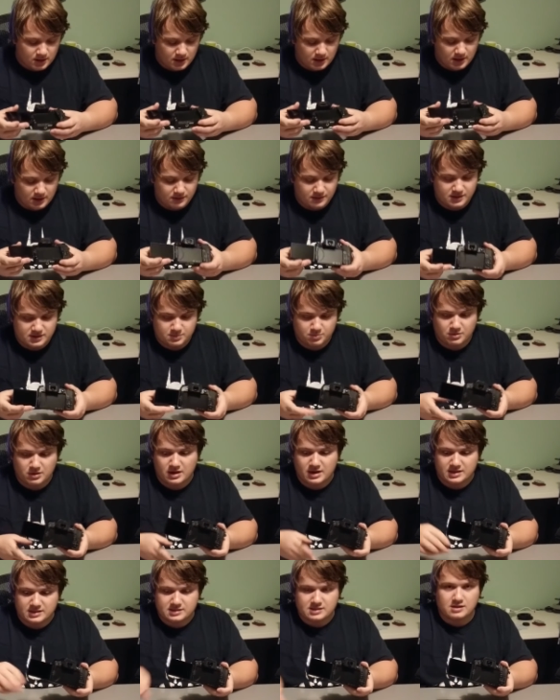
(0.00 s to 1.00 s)
Uh, this
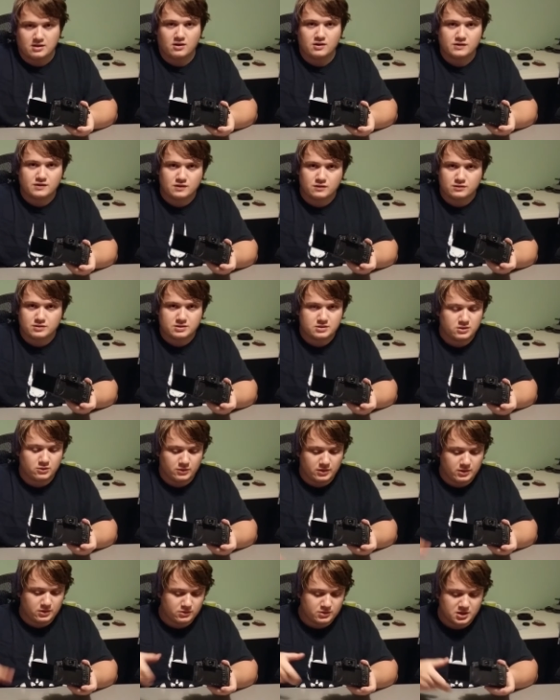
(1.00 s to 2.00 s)
price that also is
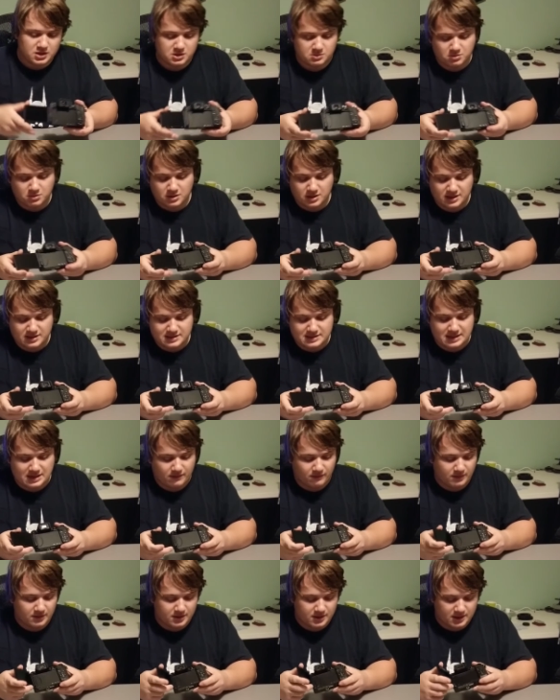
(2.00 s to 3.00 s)
interchangeable lens and
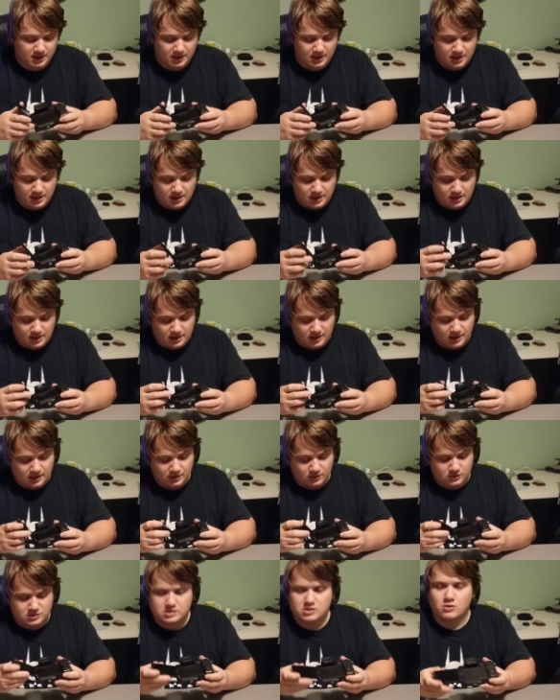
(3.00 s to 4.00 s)
everything. Uh, I
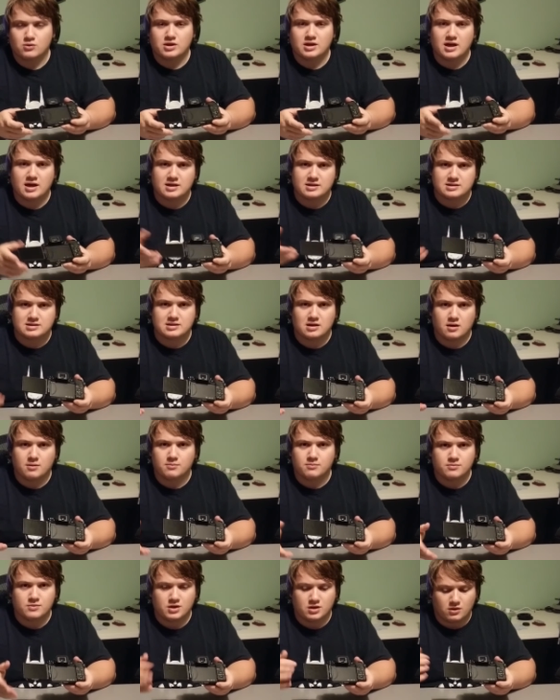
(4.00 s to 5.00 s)
know Sony has
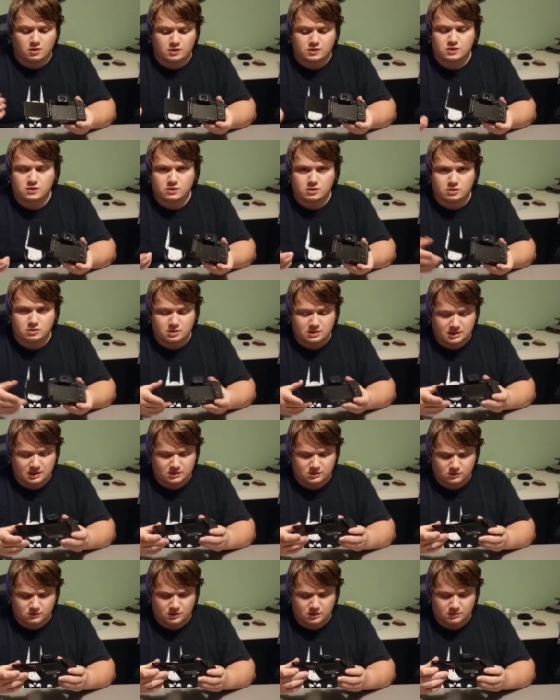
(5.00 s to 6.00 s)
some that also include a
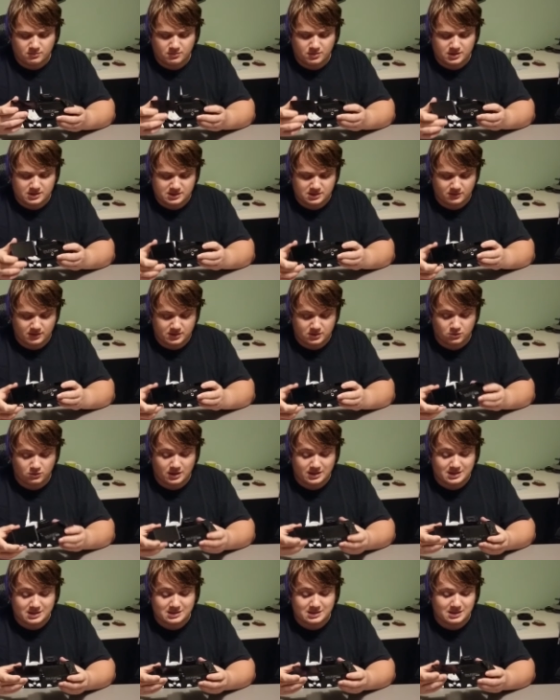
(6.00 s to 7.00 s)
touchscreen, but still I do
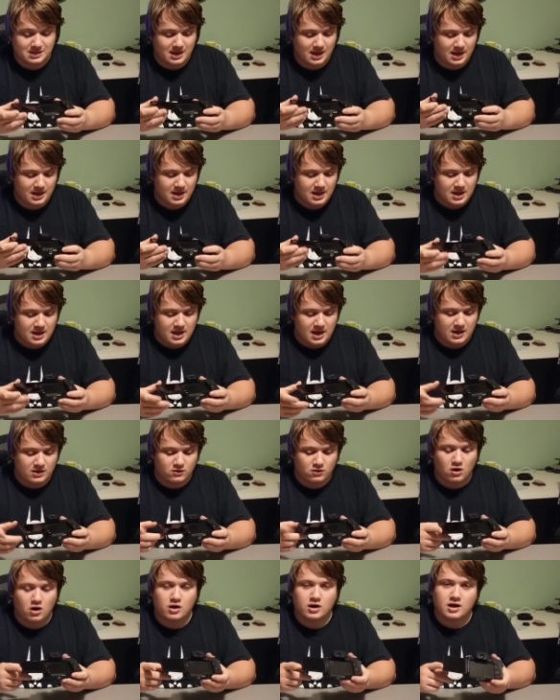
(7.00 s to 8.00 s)
like to see that. And
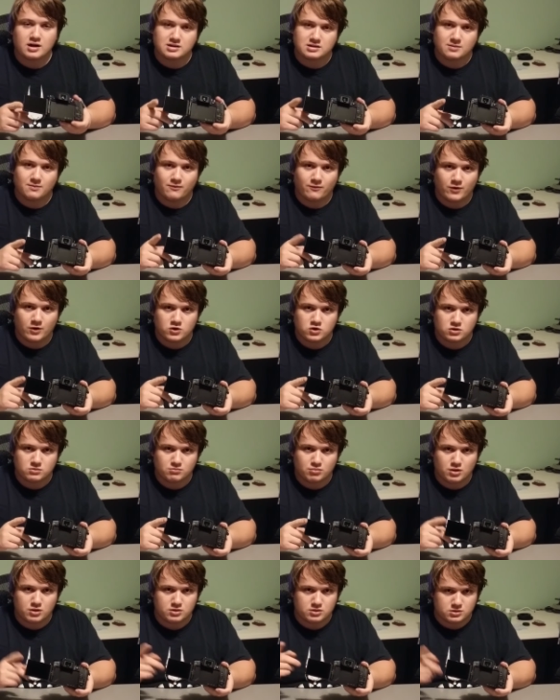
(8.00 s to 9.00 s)
there are custom function
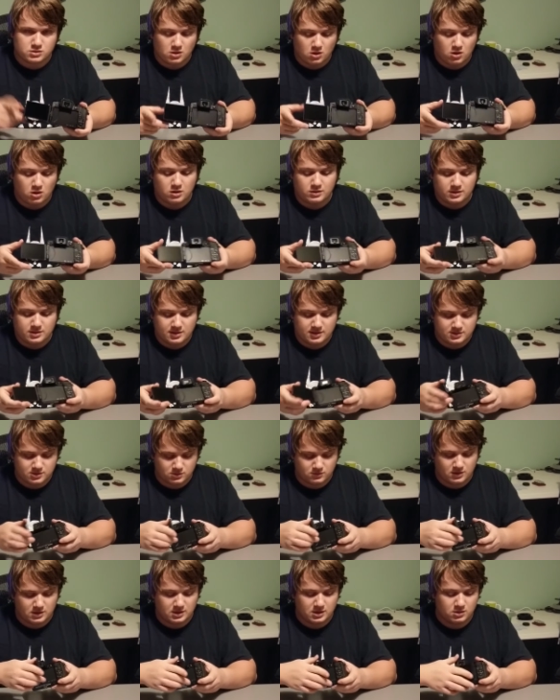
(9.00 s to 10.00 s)
buttons on the
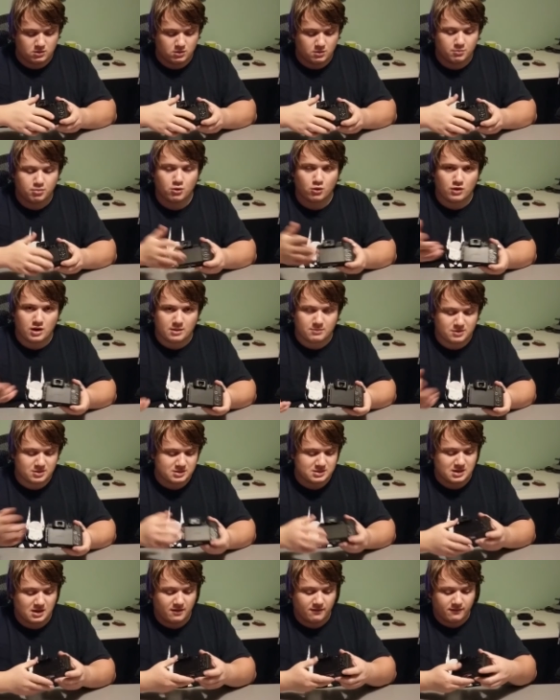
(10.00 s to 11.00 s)
touchscreen that you can program to
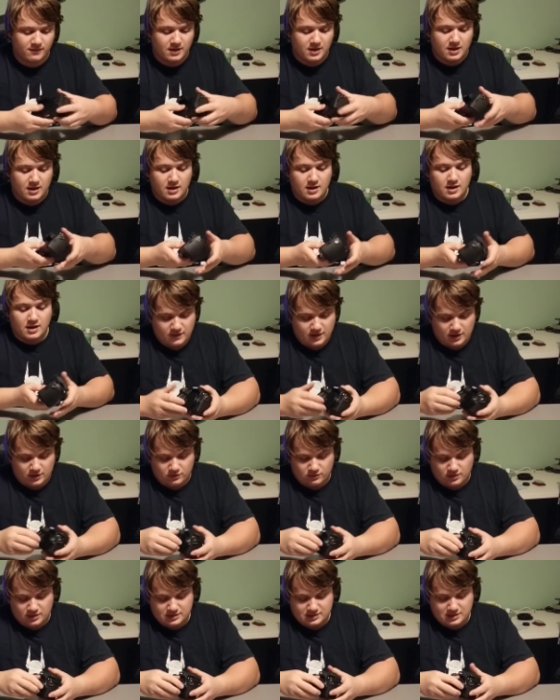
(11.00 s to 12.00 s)
stuff. You've got
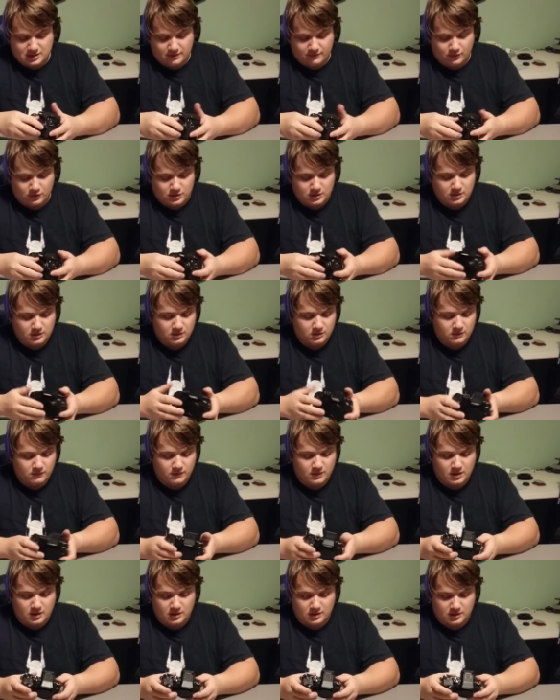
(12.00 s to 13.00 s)
your lens cover here, you've
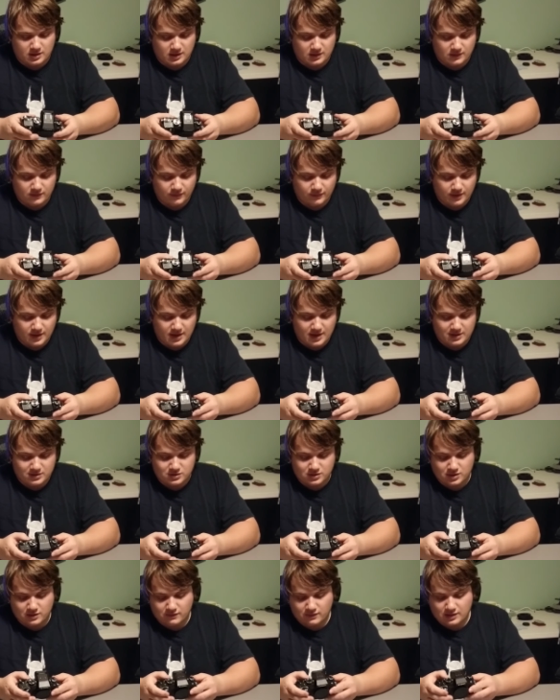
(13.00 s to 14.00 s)
got a nice flash
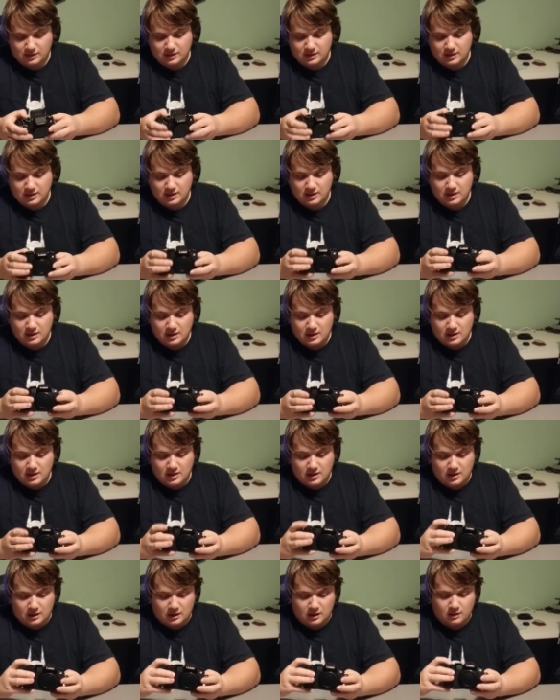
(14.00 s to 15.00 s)
and everything.
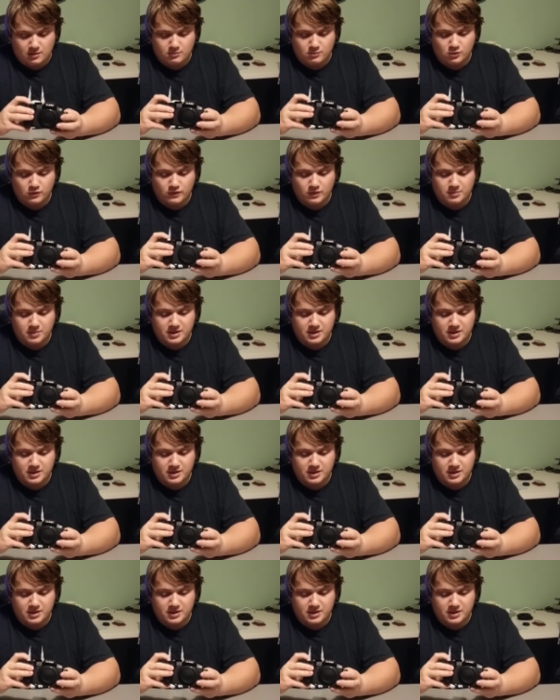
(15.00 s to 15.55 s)
Uh, movie